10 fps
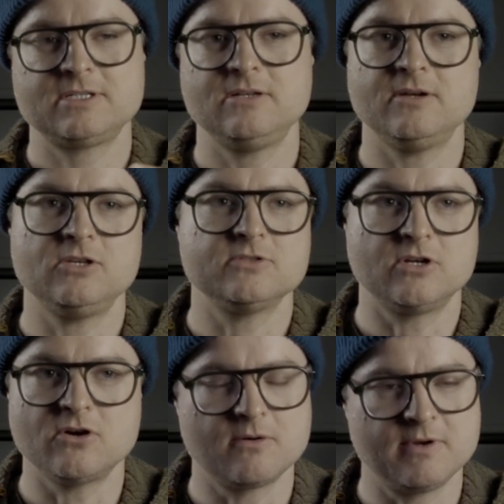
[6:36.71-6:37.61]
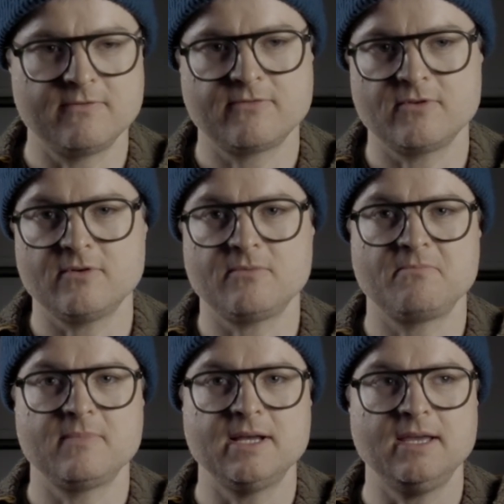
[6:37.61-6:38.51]
You know, I use a Garmin for
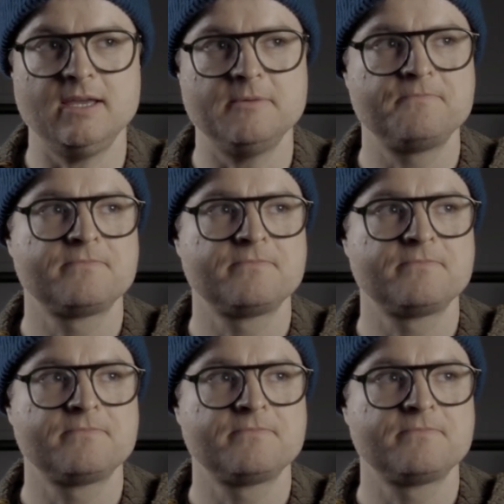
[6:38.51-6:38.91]
my